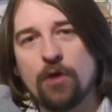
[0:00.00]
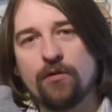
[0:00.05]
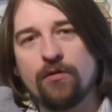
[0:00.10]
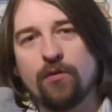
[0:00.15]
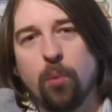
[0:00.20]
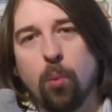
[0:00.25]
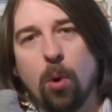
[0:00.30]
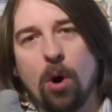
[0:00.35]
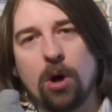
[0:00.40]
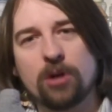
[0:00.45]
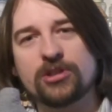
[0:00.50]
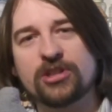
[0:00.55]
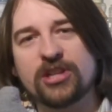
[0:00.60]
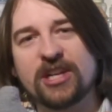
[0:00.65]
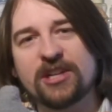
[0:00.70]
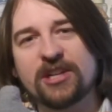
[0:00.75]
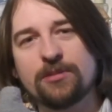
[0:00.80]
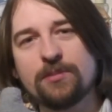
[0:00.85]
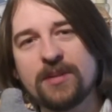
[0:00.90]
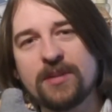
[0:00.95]
of what
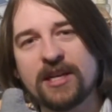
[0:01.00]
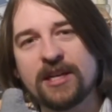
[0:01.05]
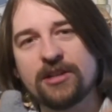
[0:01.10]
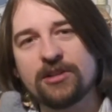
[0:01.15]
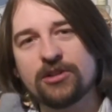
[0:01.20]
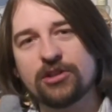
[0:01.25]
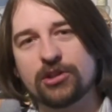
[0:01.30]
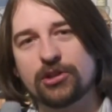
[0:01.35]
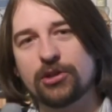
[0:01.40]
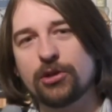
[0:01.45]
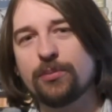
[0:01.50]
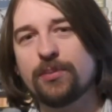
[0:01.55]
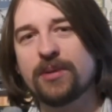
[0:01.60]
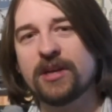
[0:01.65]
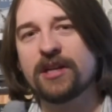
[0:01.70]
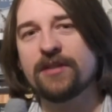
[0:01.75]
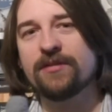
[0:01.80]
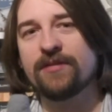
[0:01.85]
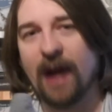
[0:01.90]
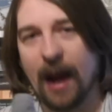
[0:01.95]
it means to
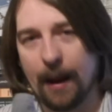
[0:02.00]
be